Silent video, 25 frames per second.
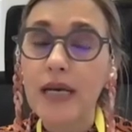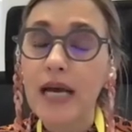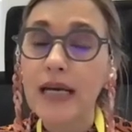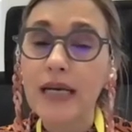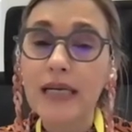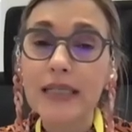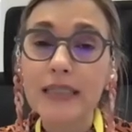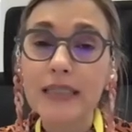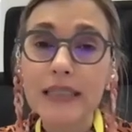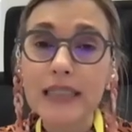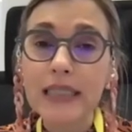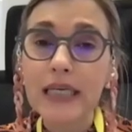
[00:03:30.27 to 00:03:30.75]
And
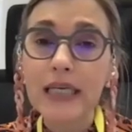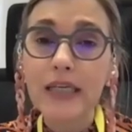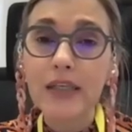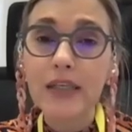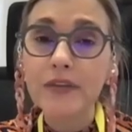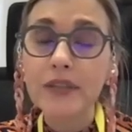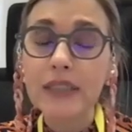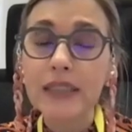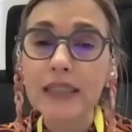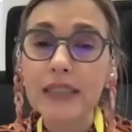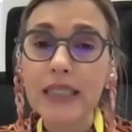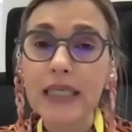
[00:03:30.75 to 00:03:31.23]
at the end
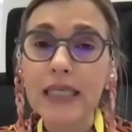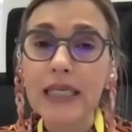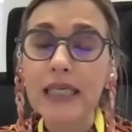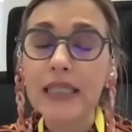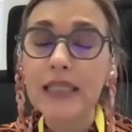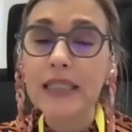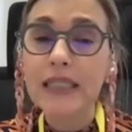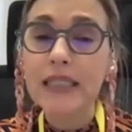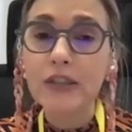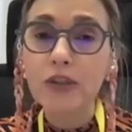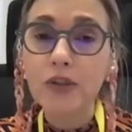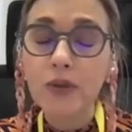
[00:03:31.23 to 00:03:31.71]
of the day,
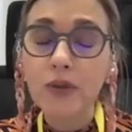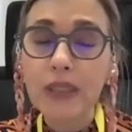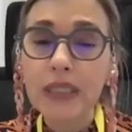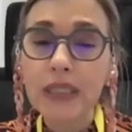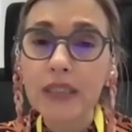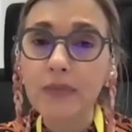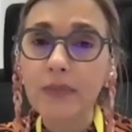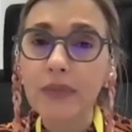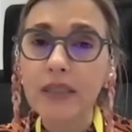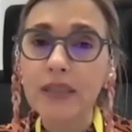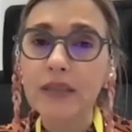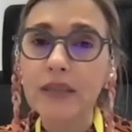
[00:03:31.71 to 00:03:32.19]
the
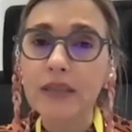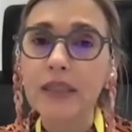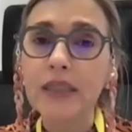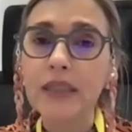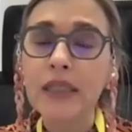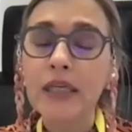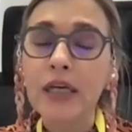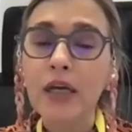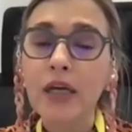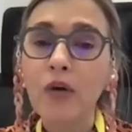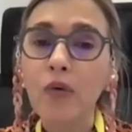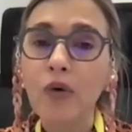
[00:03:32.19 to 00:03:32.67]
treatment
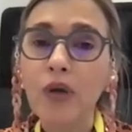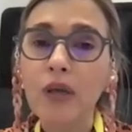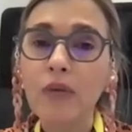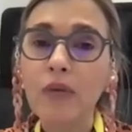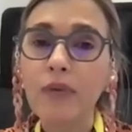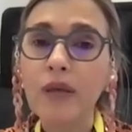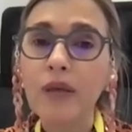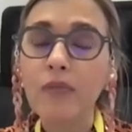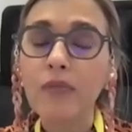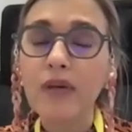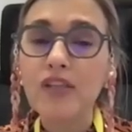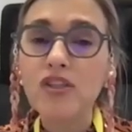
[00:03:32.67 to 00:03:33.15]
will
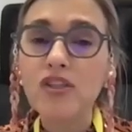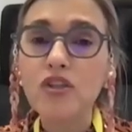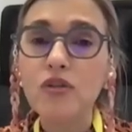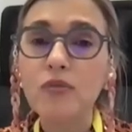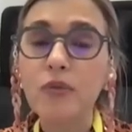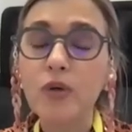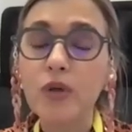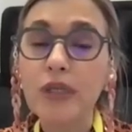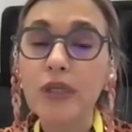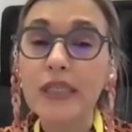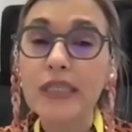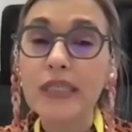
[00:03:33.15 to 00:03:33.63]
be much
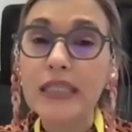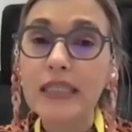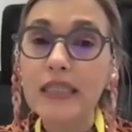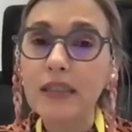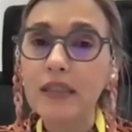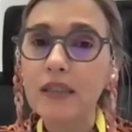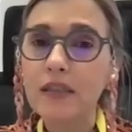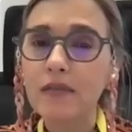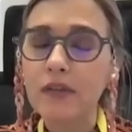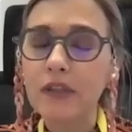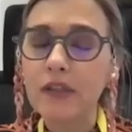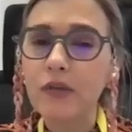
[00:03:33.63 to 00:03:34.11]
more
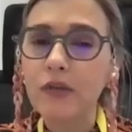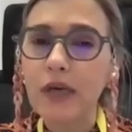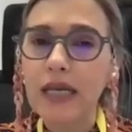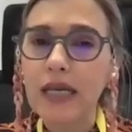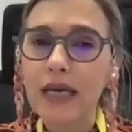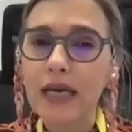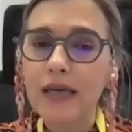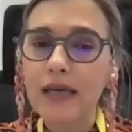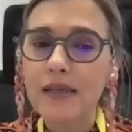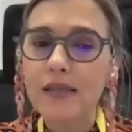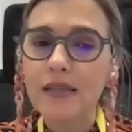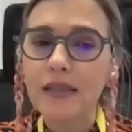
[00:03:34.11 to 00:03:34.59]

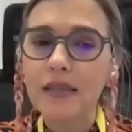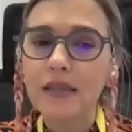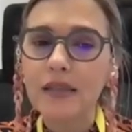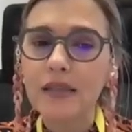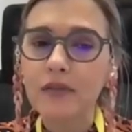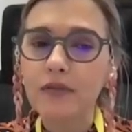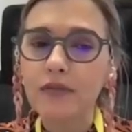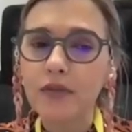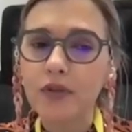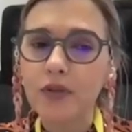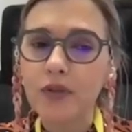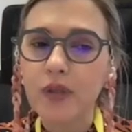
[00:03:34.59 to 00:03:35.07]
individualized
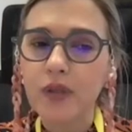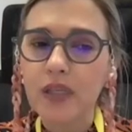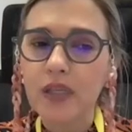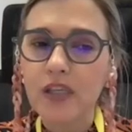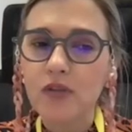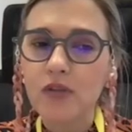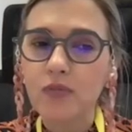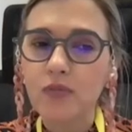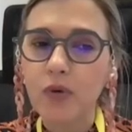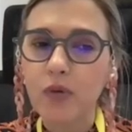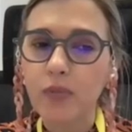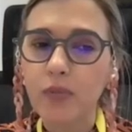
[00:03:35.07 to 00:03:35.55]
for
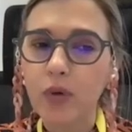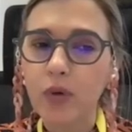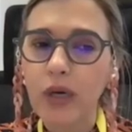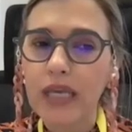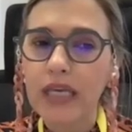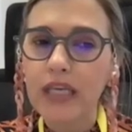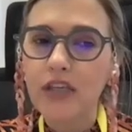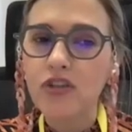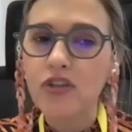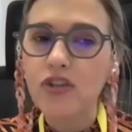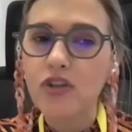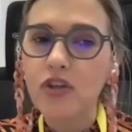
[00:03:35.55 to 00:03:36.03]
this
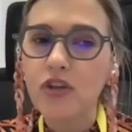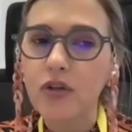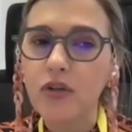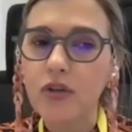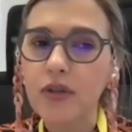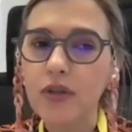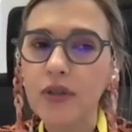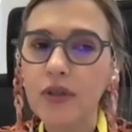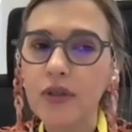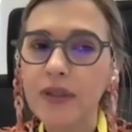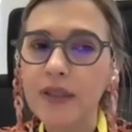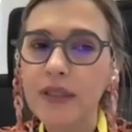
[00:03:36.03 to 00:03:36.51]
population.